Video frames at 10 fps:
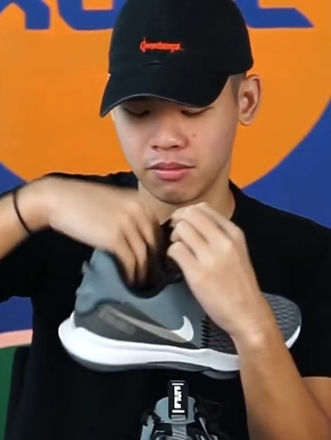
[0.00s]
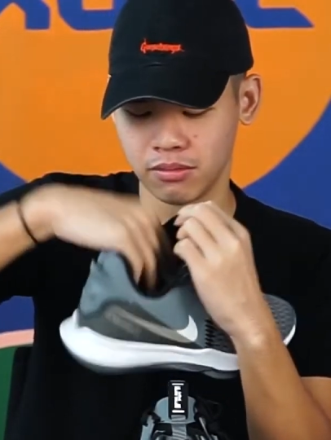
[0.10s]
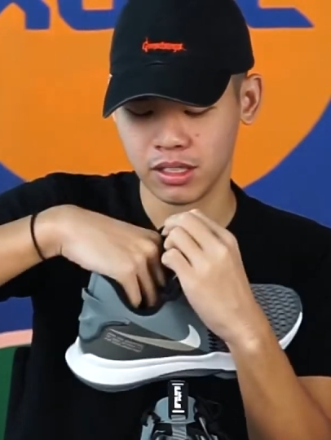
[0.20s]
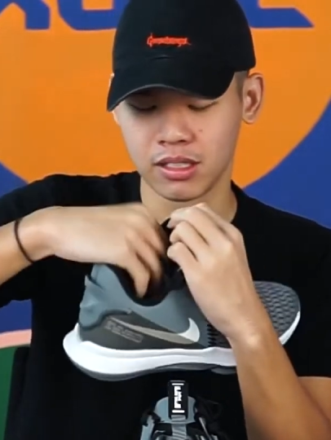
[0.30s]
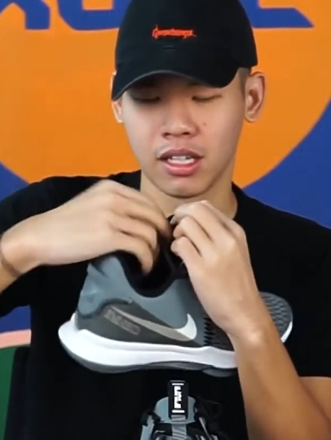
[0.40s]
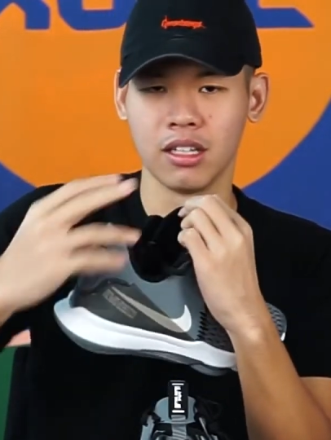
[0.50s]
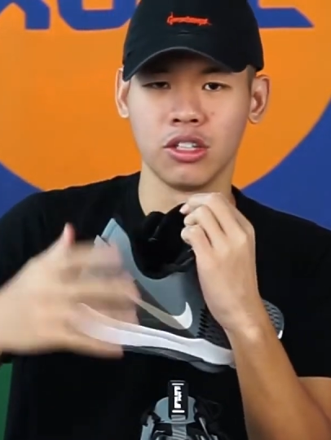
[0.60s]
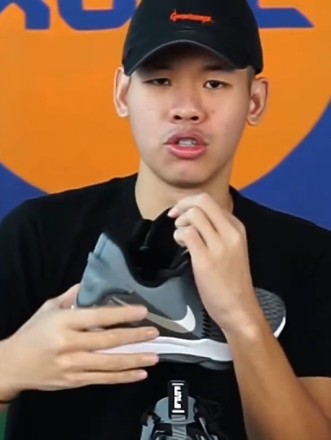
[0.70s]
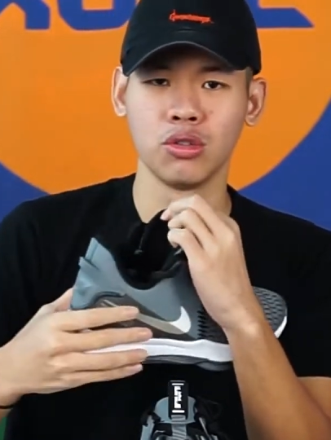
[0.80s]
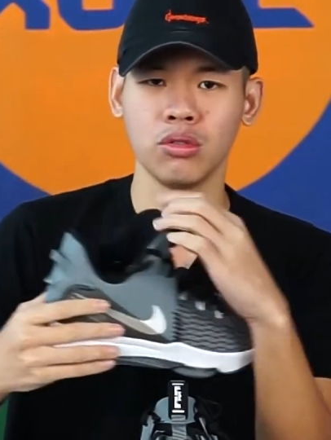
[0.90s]
inside the
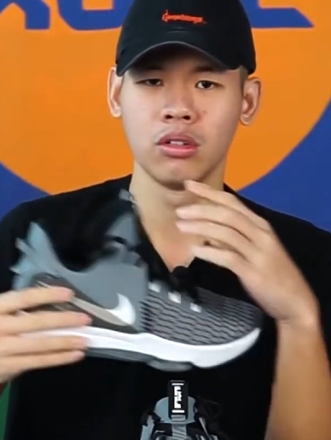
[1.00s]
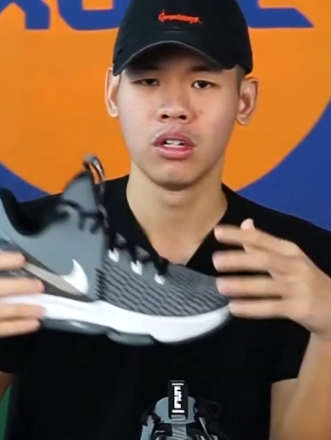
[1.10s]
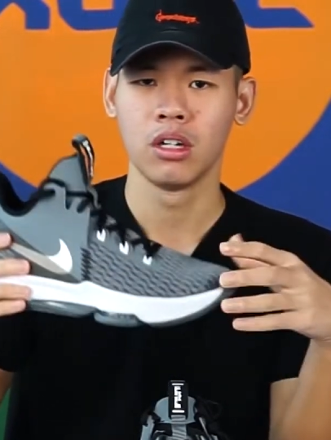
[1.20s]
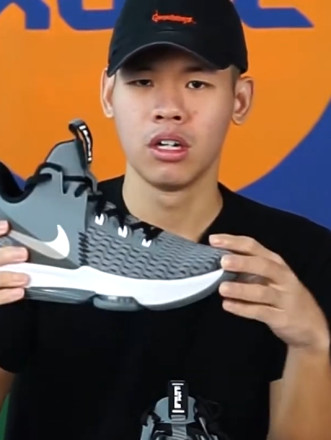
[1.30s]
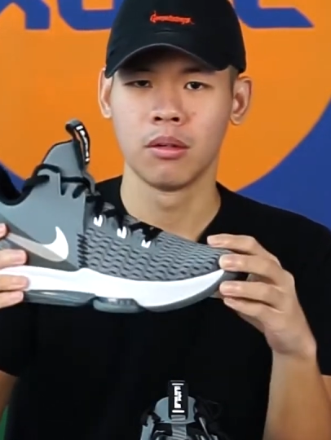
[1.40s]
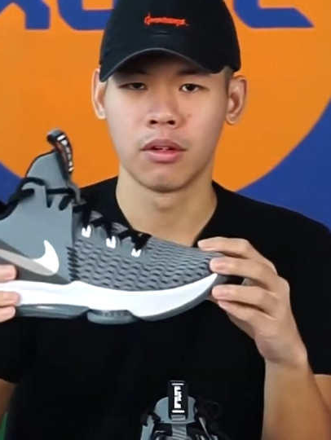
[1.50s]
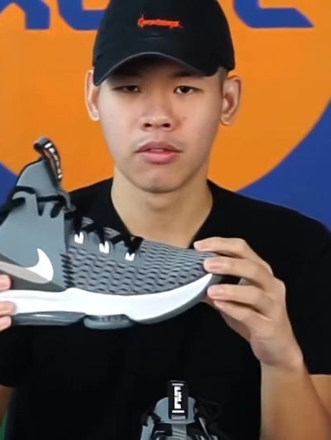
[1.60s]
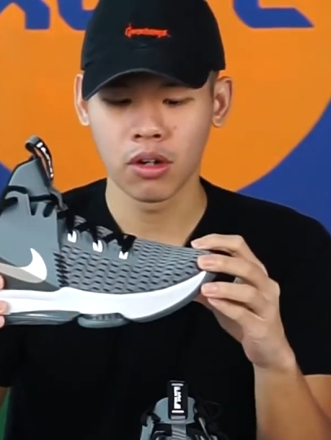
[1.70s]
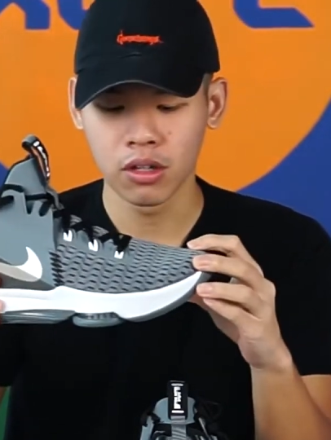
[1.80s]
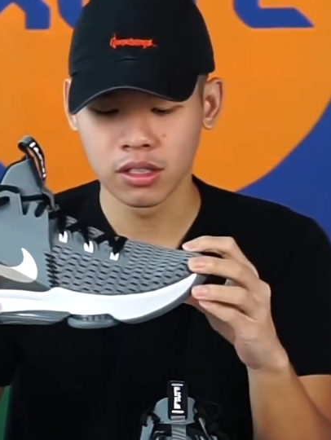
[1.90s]
shoe. But of
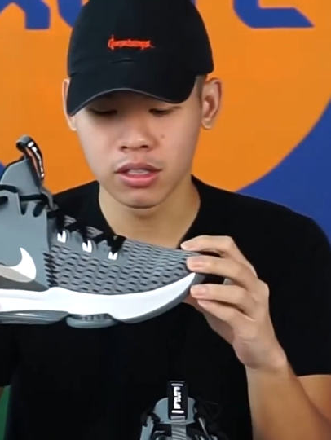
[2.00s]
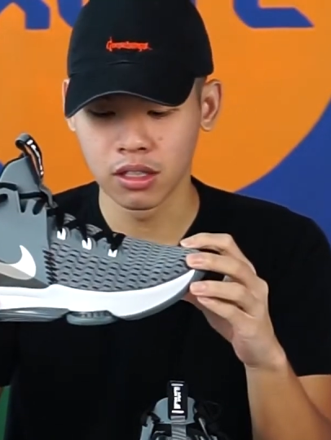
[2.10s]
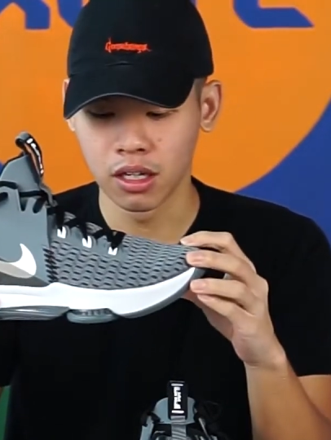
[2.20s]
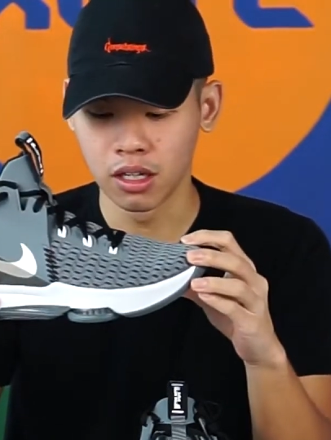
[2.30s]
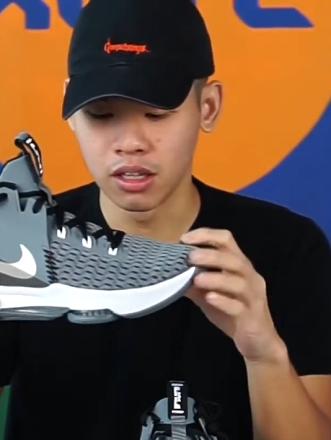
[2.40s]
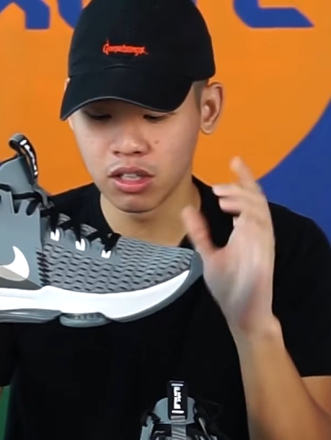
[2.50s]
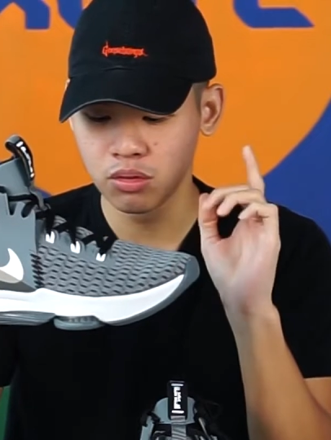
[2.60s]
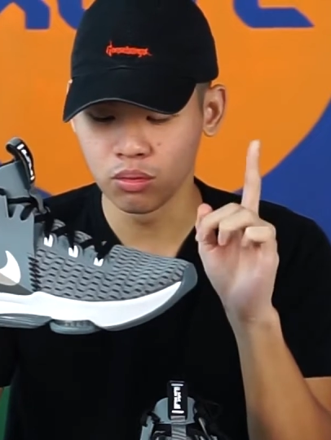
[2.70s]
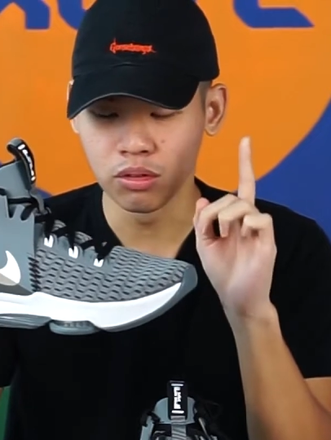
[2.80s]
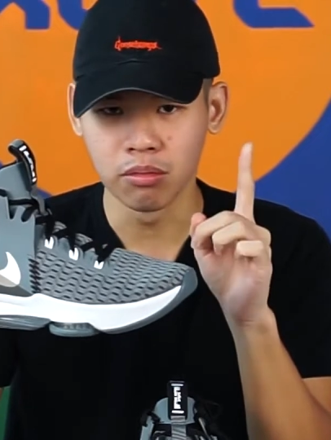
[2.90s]
course, this
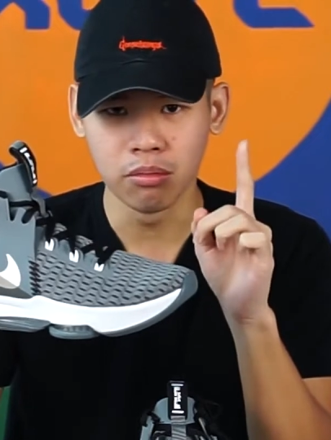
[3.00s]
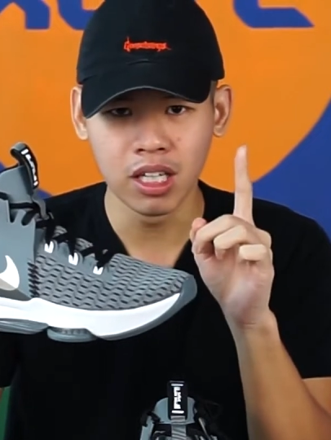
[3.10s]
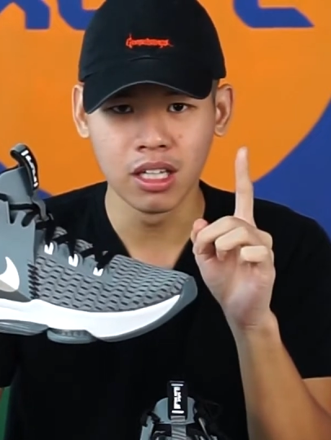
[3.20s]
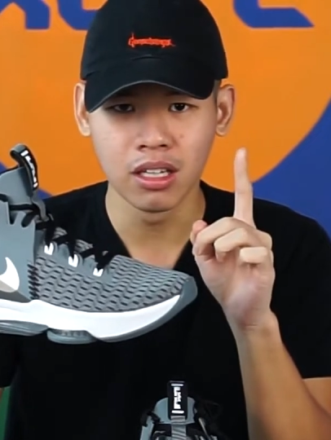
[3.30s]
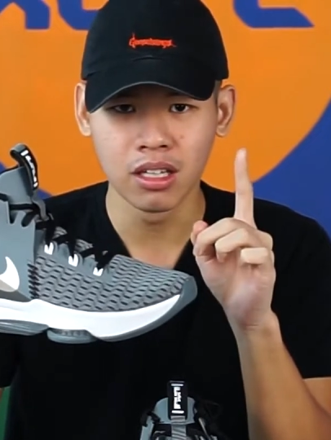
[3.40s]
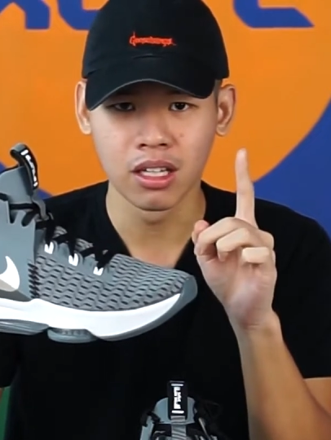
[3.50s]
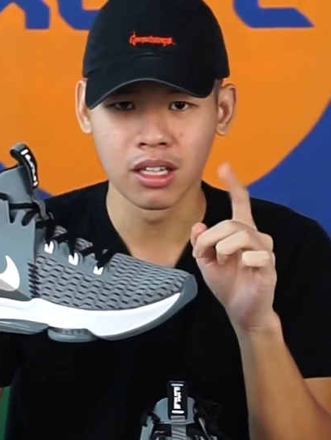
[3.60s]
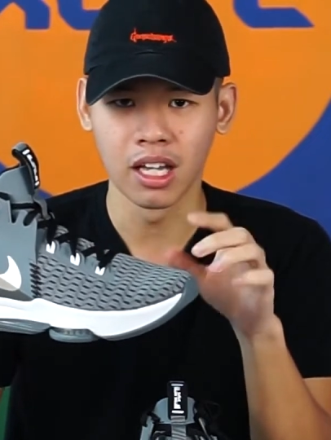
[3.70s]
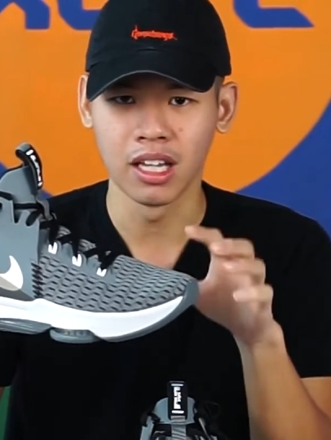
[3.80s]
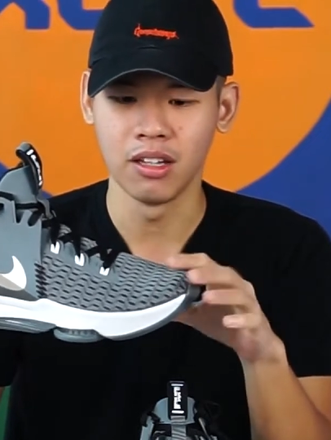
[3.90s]
would mean
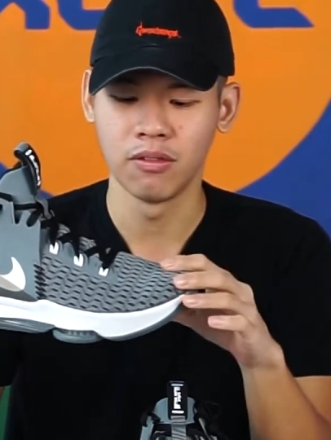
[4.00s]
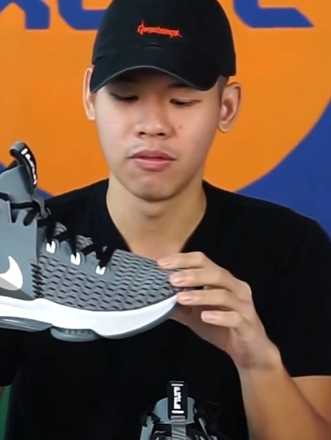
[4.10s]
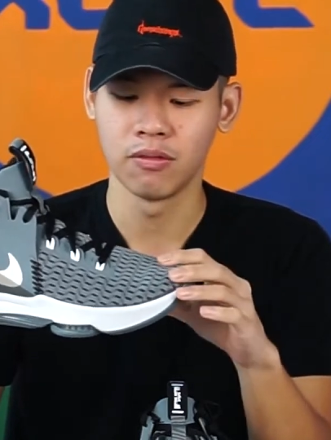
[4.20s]
that if